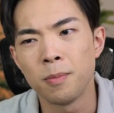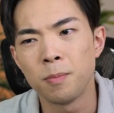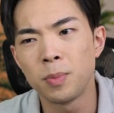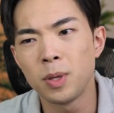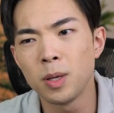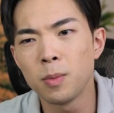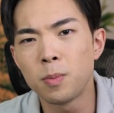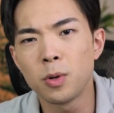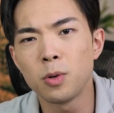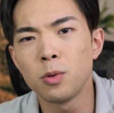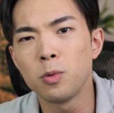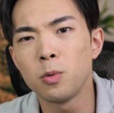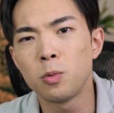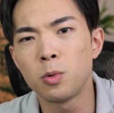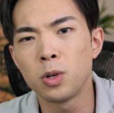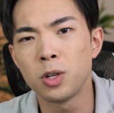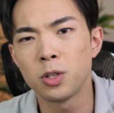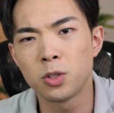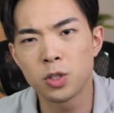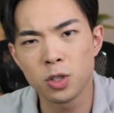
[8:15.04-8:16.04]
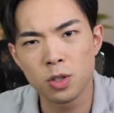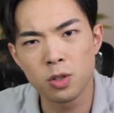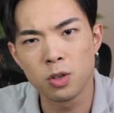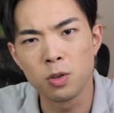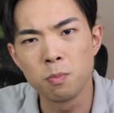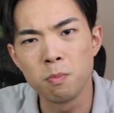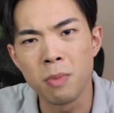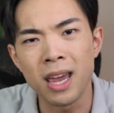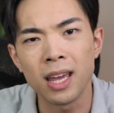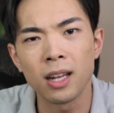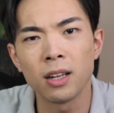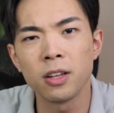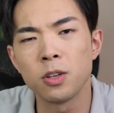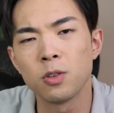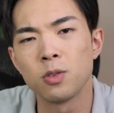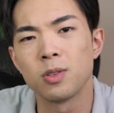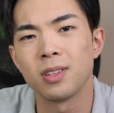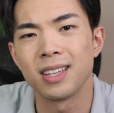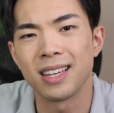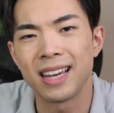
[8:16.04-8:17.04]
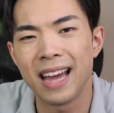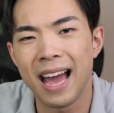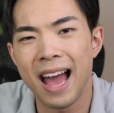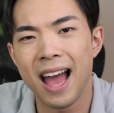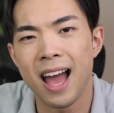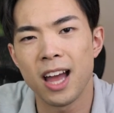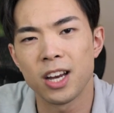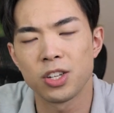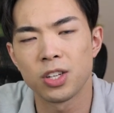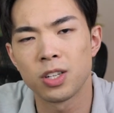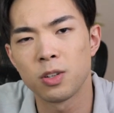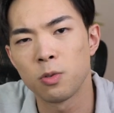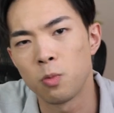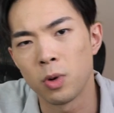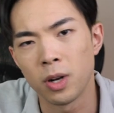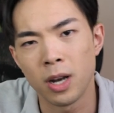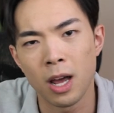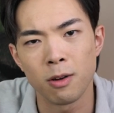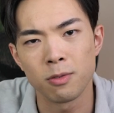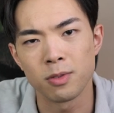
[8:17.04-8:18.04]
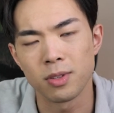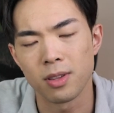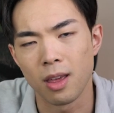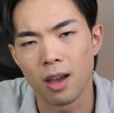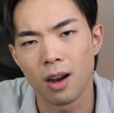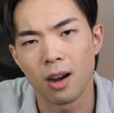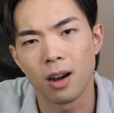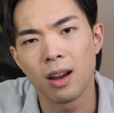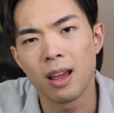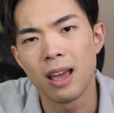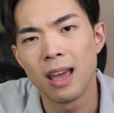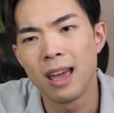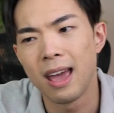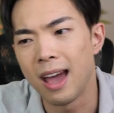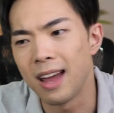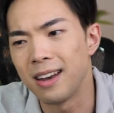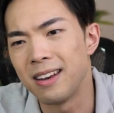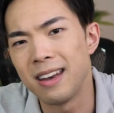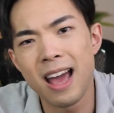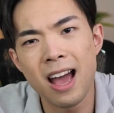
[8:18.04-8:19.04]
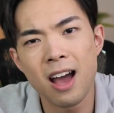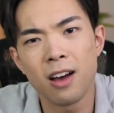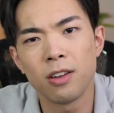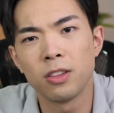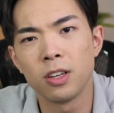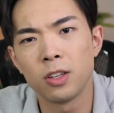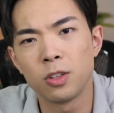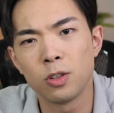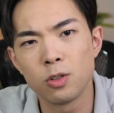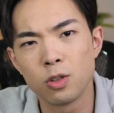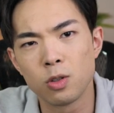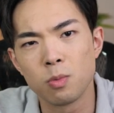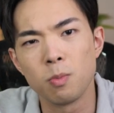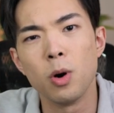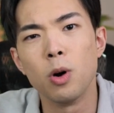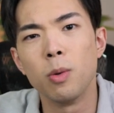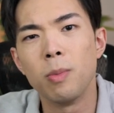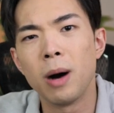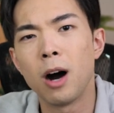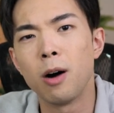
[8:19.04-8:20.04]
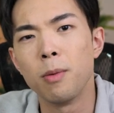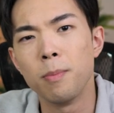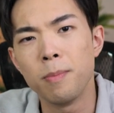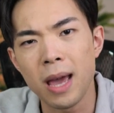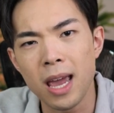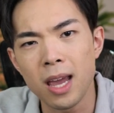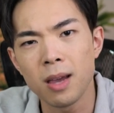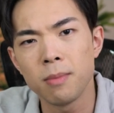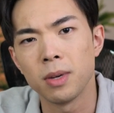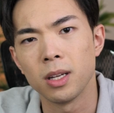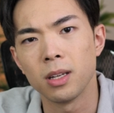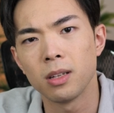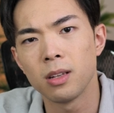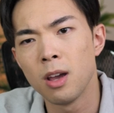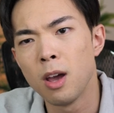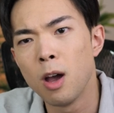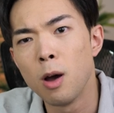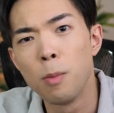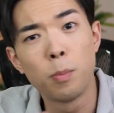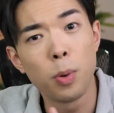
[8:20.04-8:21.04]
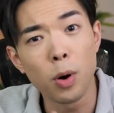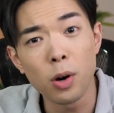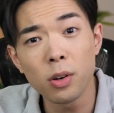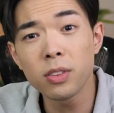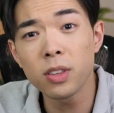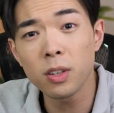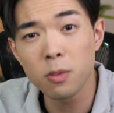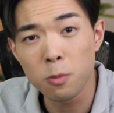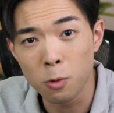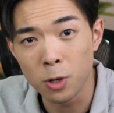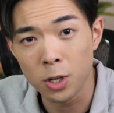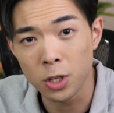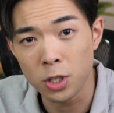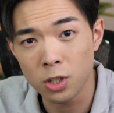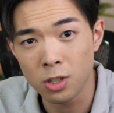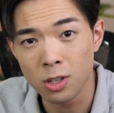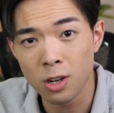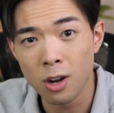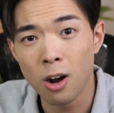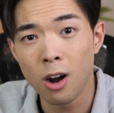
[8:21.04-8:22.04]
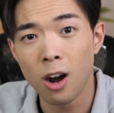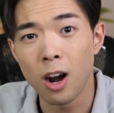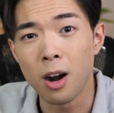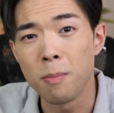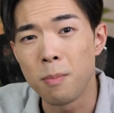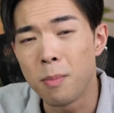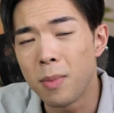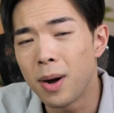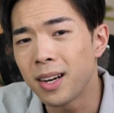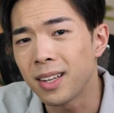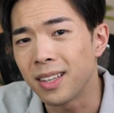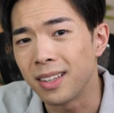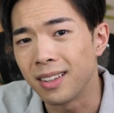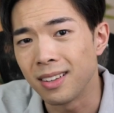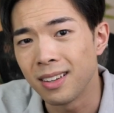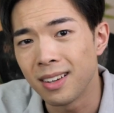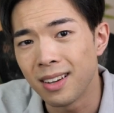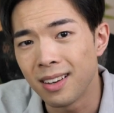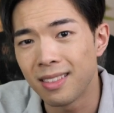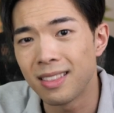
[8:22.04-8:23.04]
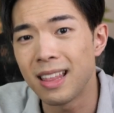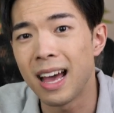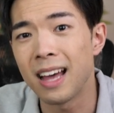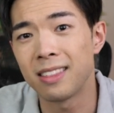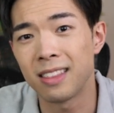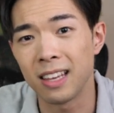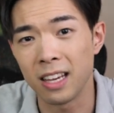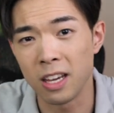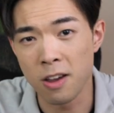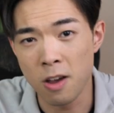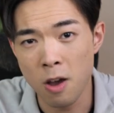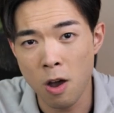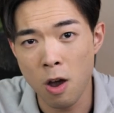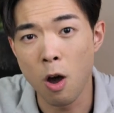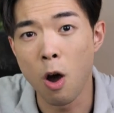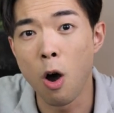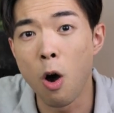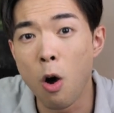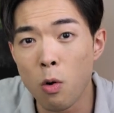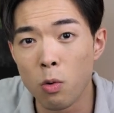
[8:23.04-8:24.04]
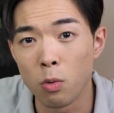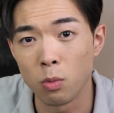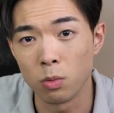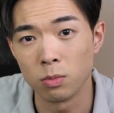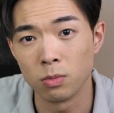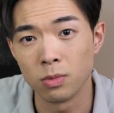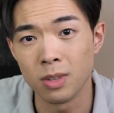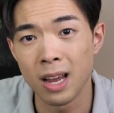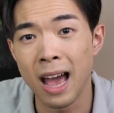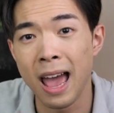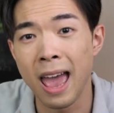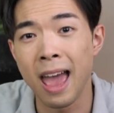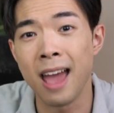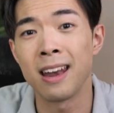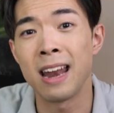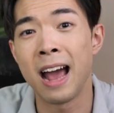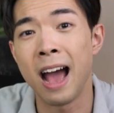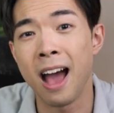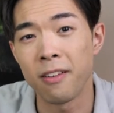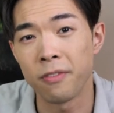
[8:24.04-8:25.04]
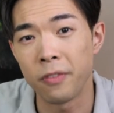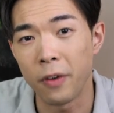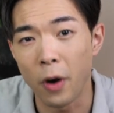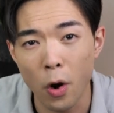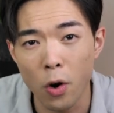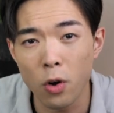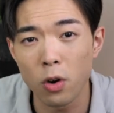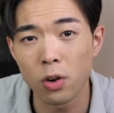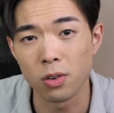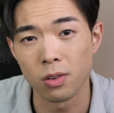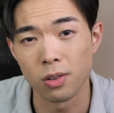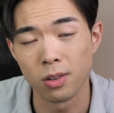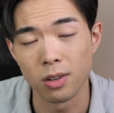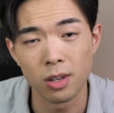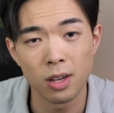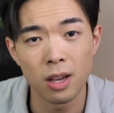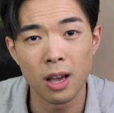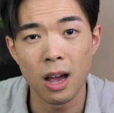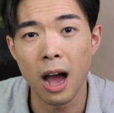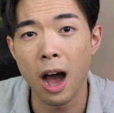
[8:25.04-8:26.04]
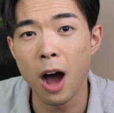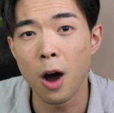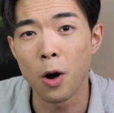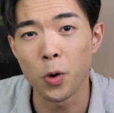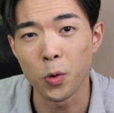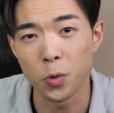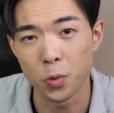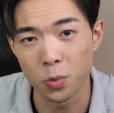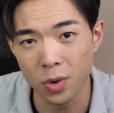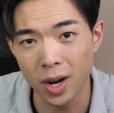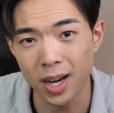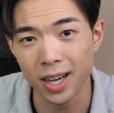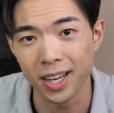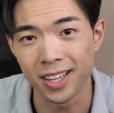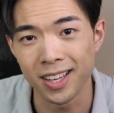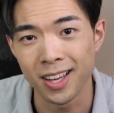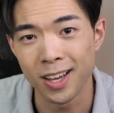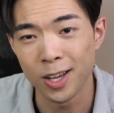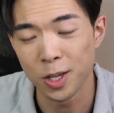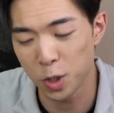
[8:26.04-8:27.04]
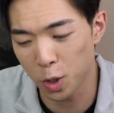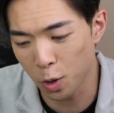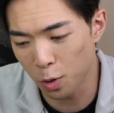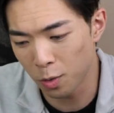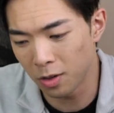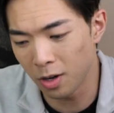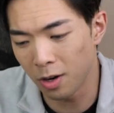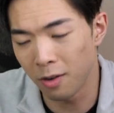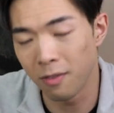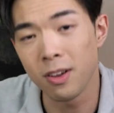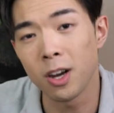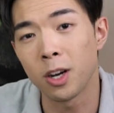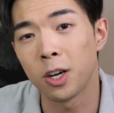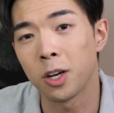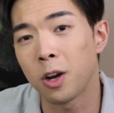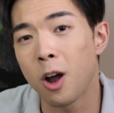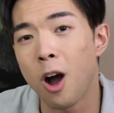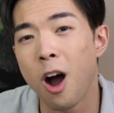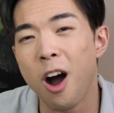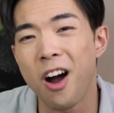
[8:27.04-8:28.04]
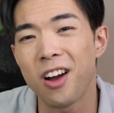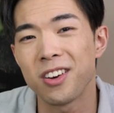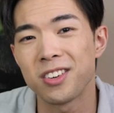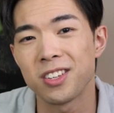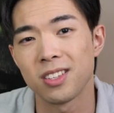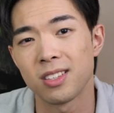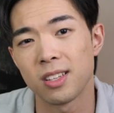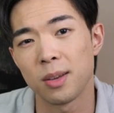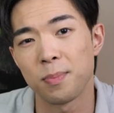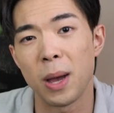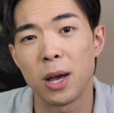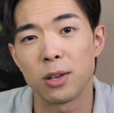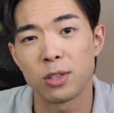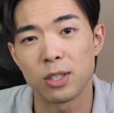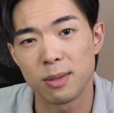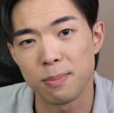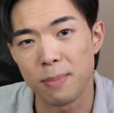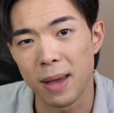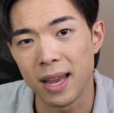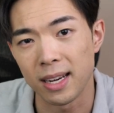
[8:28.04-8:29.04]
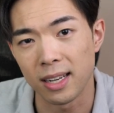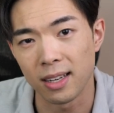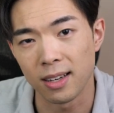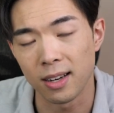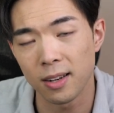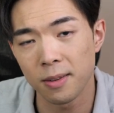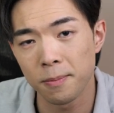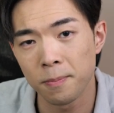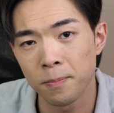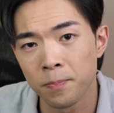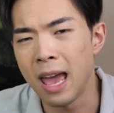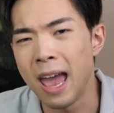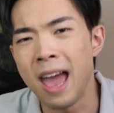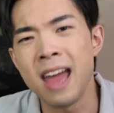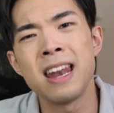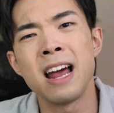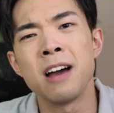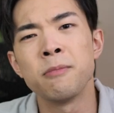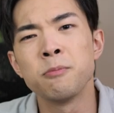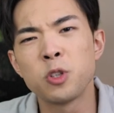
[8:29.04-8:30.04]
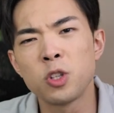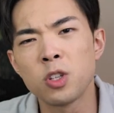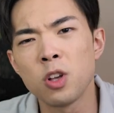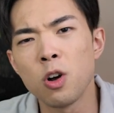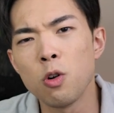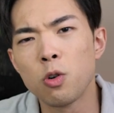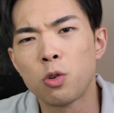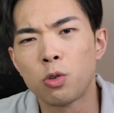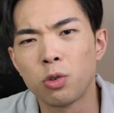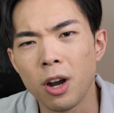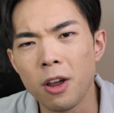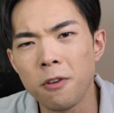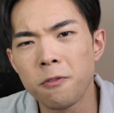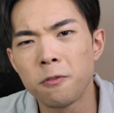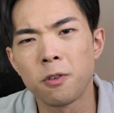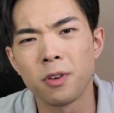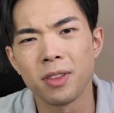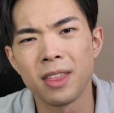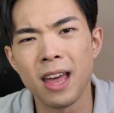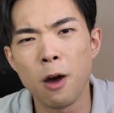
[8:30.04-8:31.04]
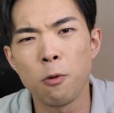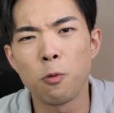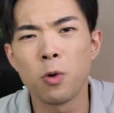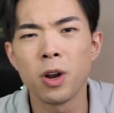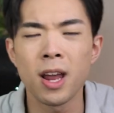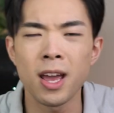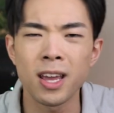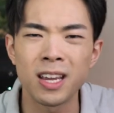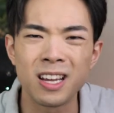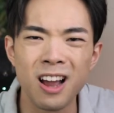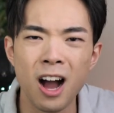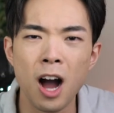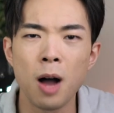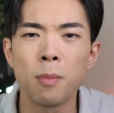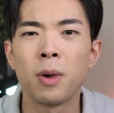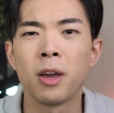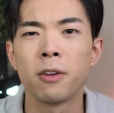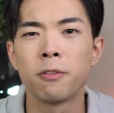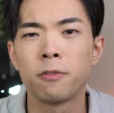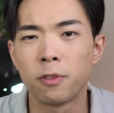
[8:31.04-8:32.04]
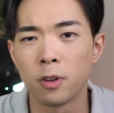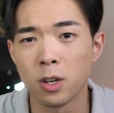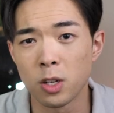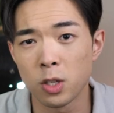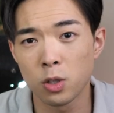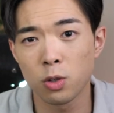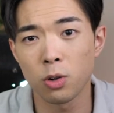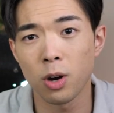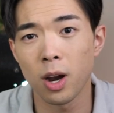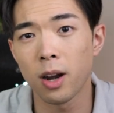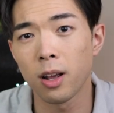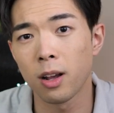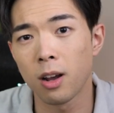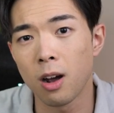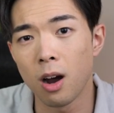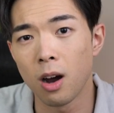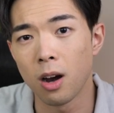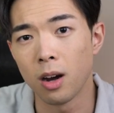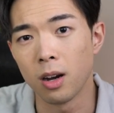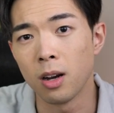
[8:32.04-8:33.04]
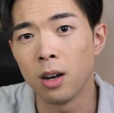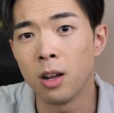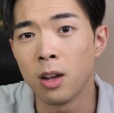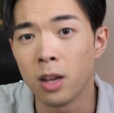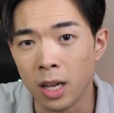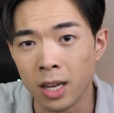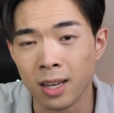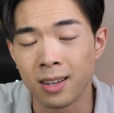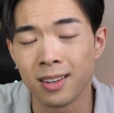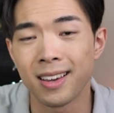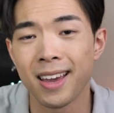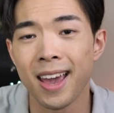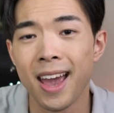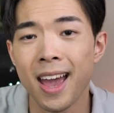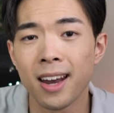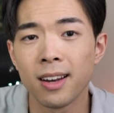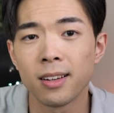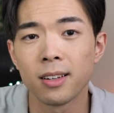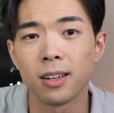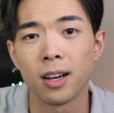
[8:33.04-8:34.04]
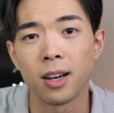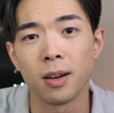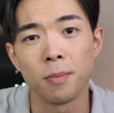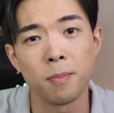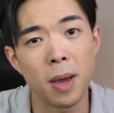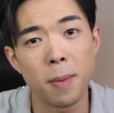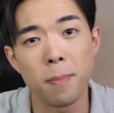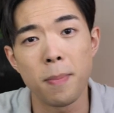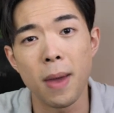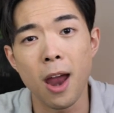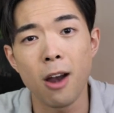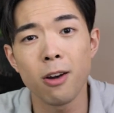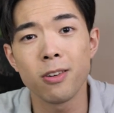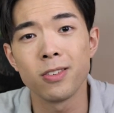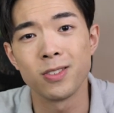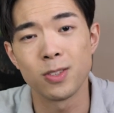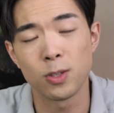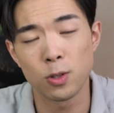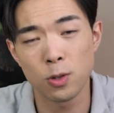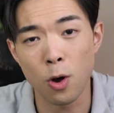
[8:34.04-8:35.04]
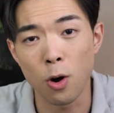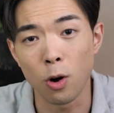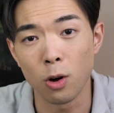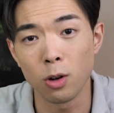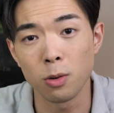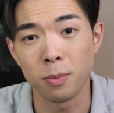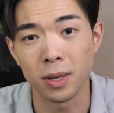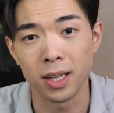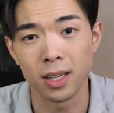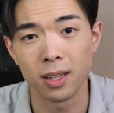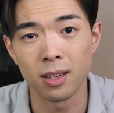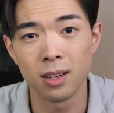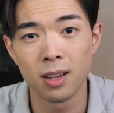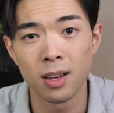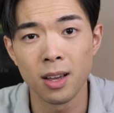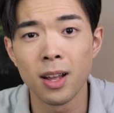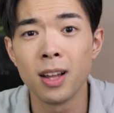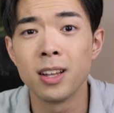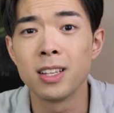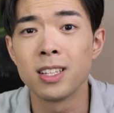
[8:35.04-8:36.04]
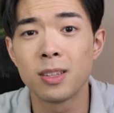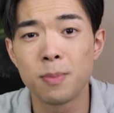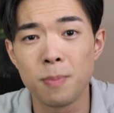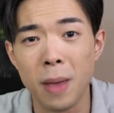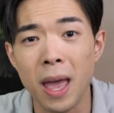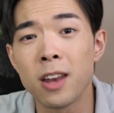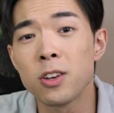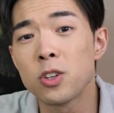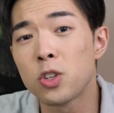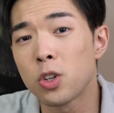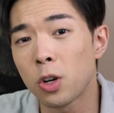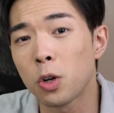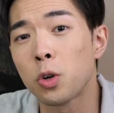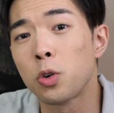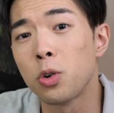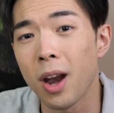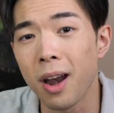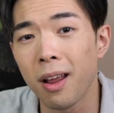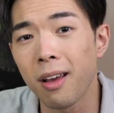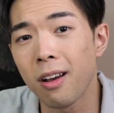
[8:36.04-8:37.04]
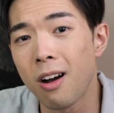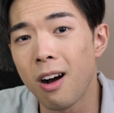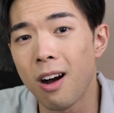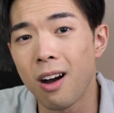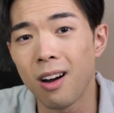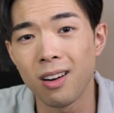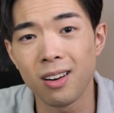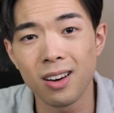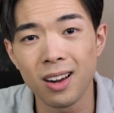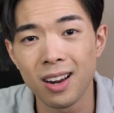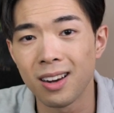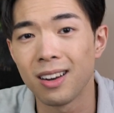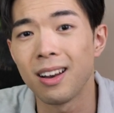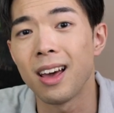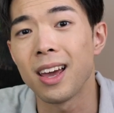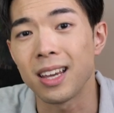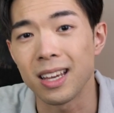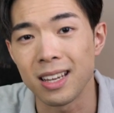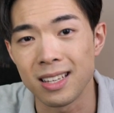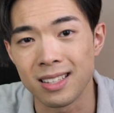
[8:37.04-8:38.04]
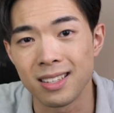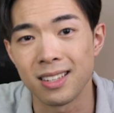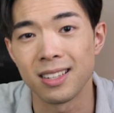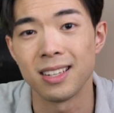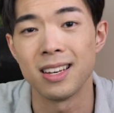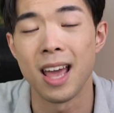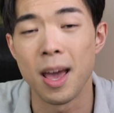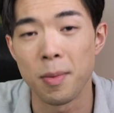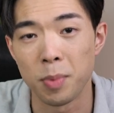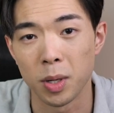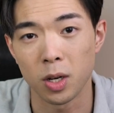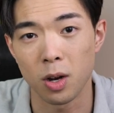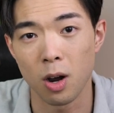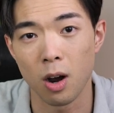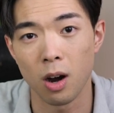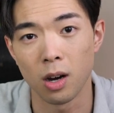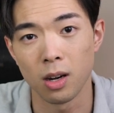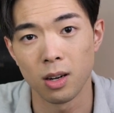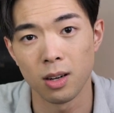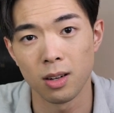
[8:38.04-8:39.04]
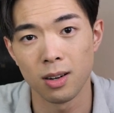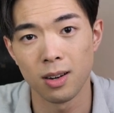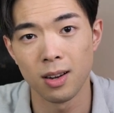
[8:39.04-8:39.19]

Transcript: People were just mainly using cash when I was there, and now they use mobile payment, both of which are money that they own and have earned already. So they're very conscious about spending it. And I'm so grateful that when I got my first credit card in Canada, my parents told me, spend your credit card like it's a debit card.